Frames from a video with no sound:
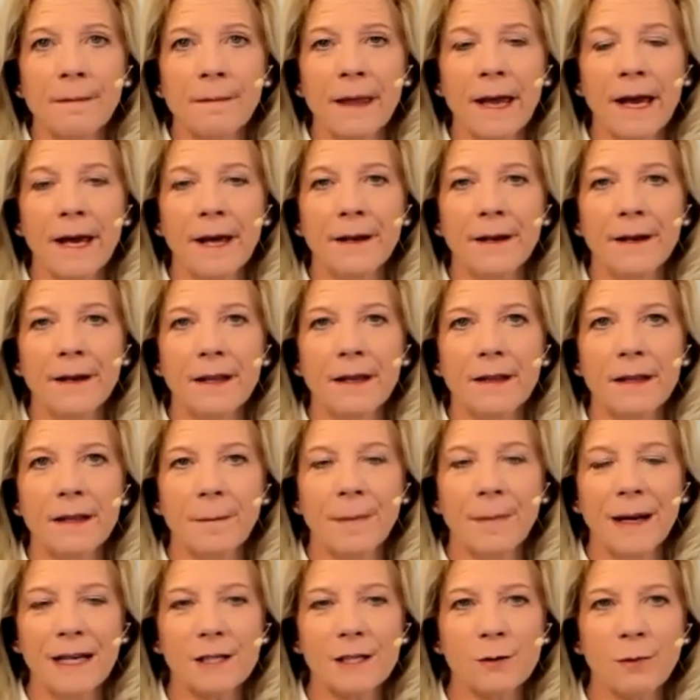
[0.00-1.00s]
and the
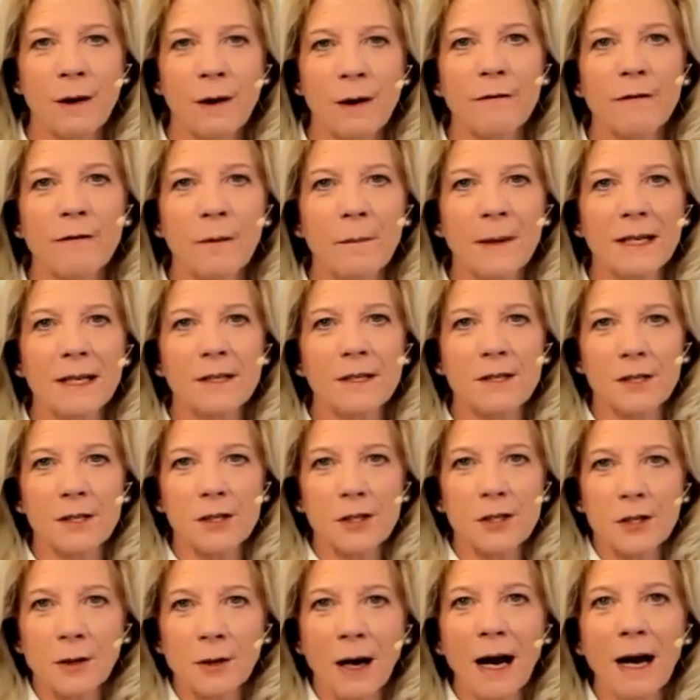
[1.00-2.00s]
best way for me to
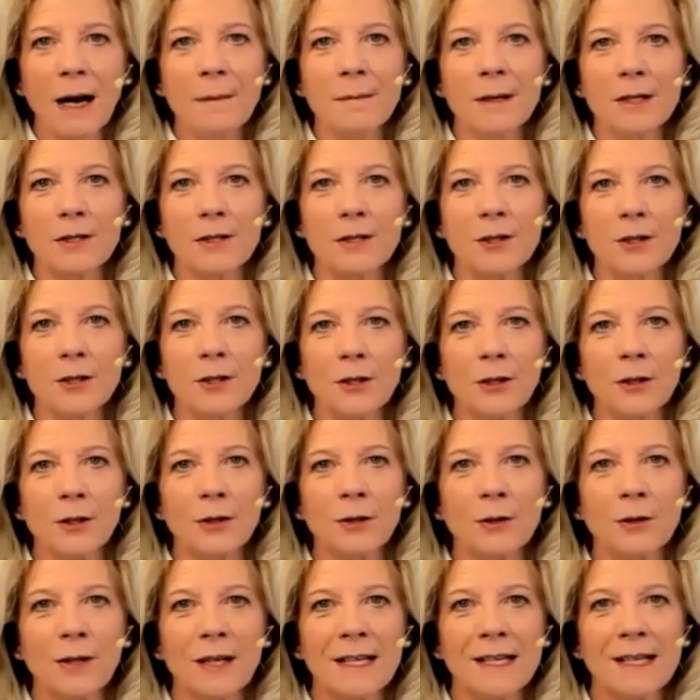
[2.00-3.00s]
describe it to
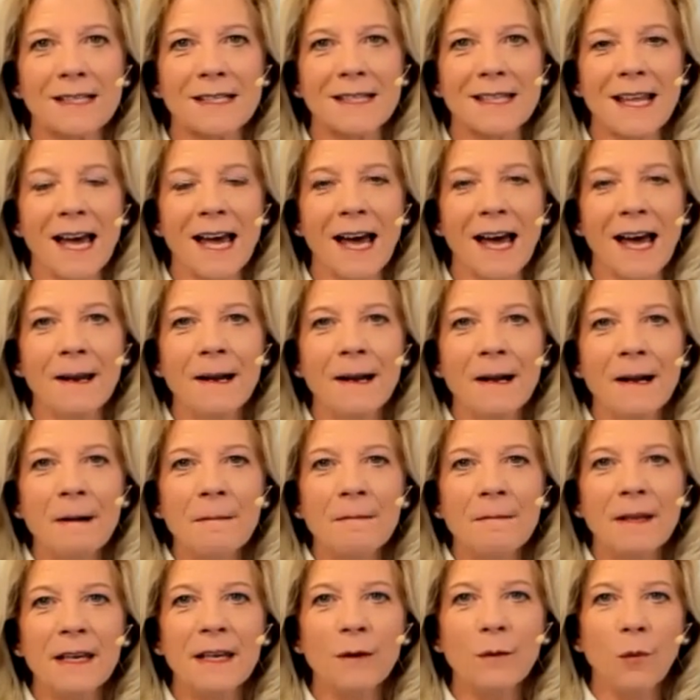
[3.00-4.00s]
you is that
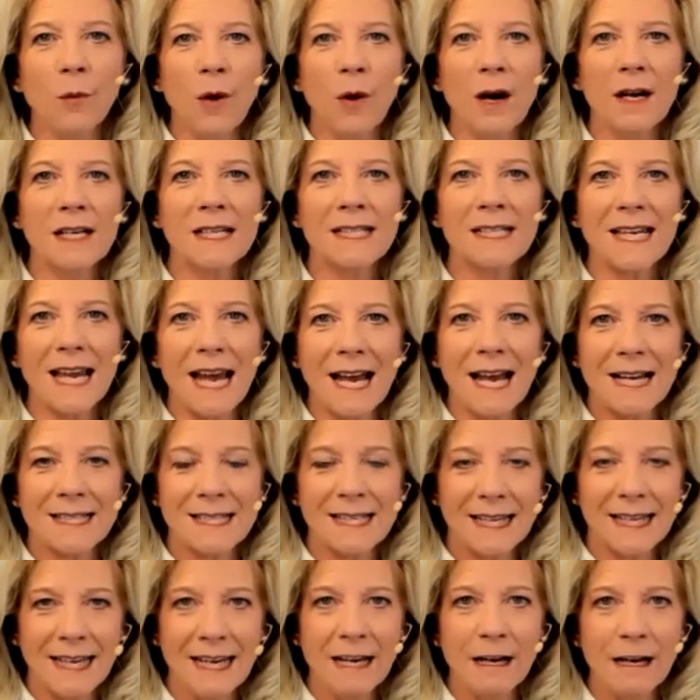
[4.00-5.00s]
it was
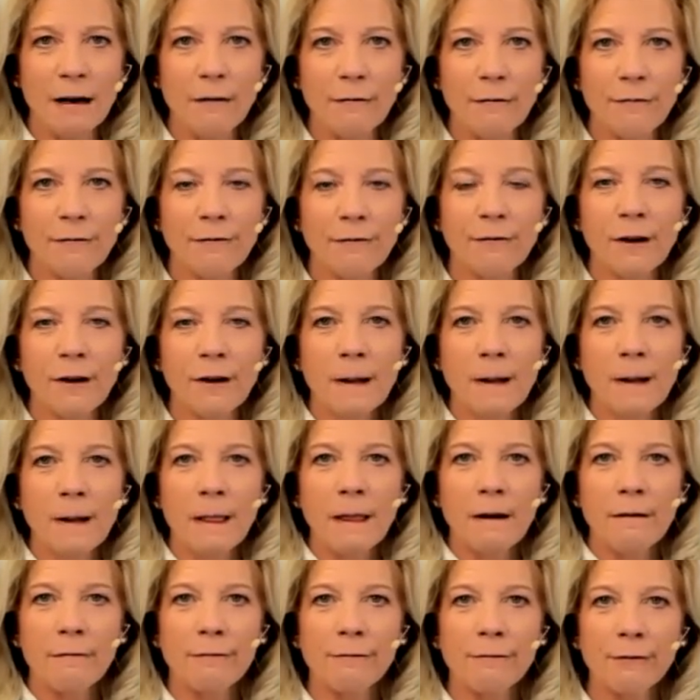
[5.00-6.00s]
as if
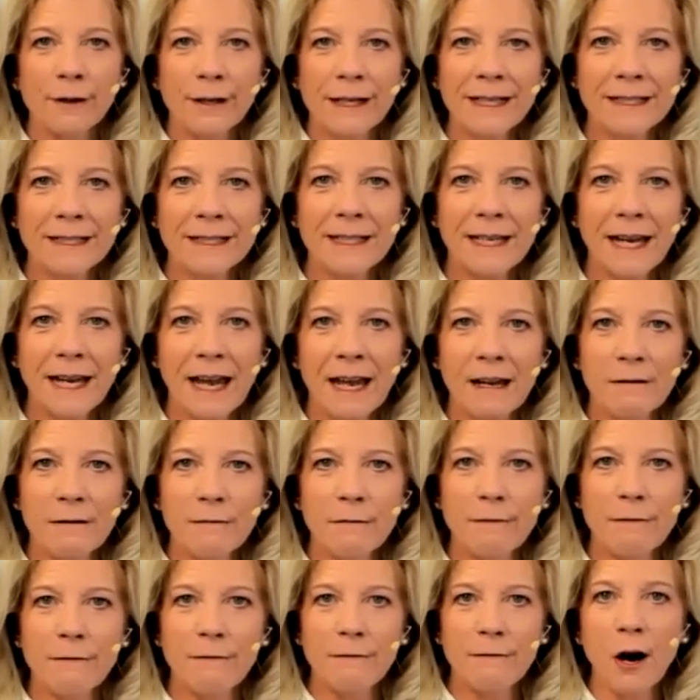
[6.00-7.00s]
friend
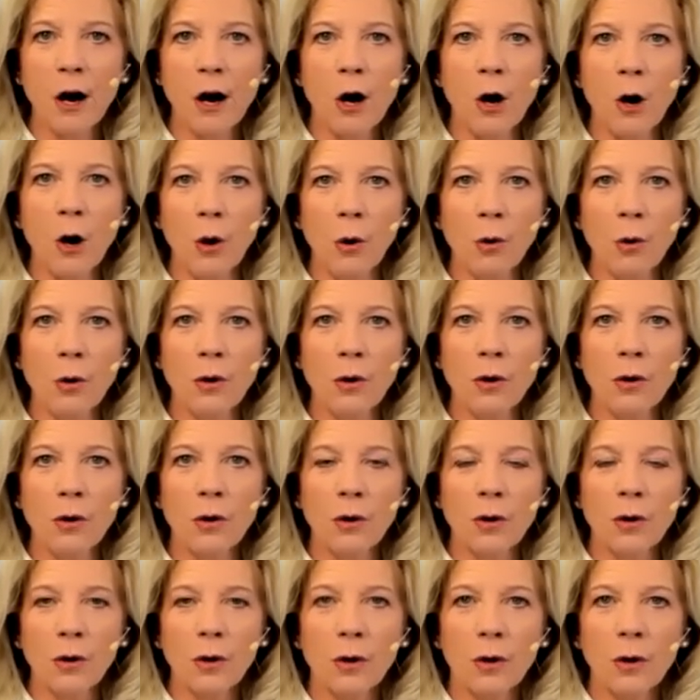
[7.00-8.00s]
and foe
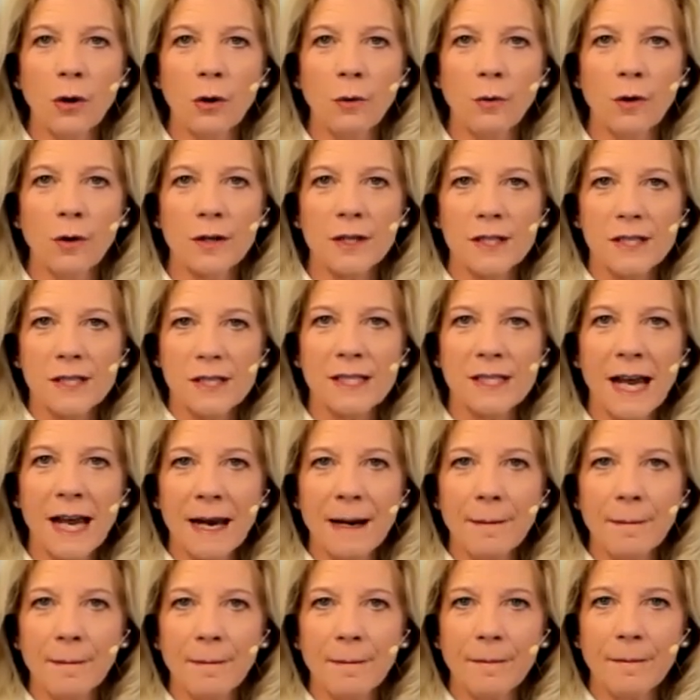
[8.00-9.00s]
were the
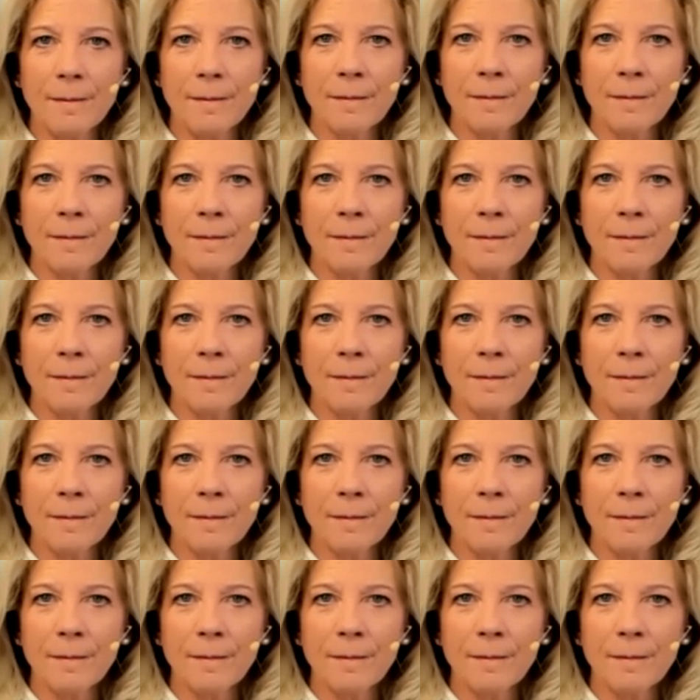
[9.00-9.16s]
same